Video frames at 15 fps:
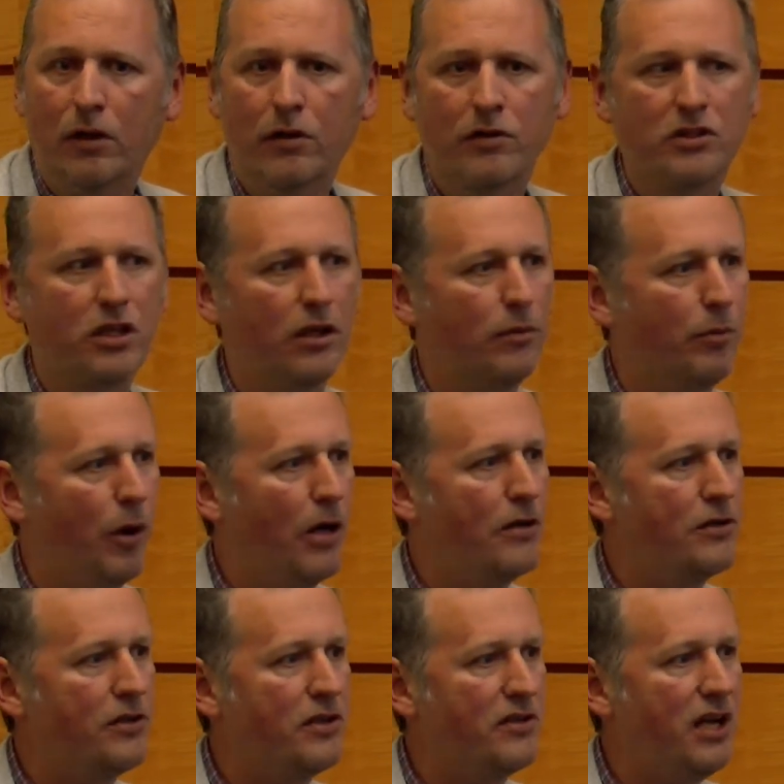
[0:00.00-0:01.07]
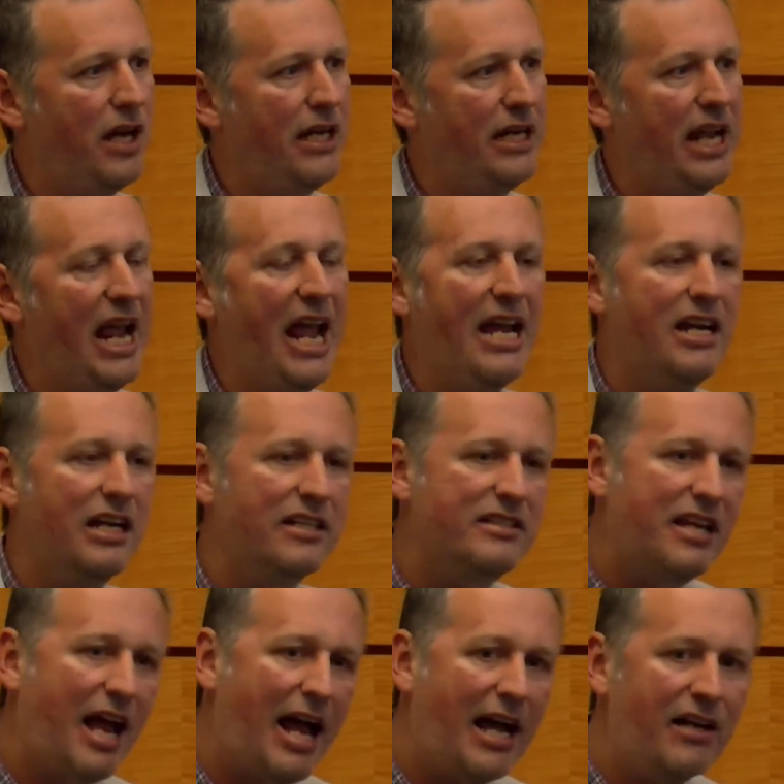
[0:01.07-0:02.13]
to broader society. And
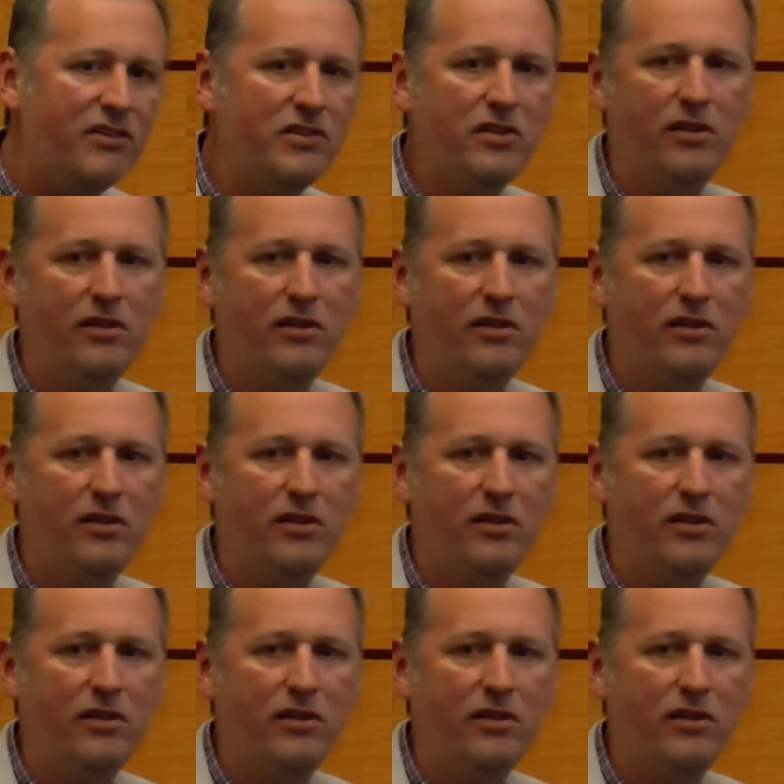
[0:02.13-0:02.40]
attacks,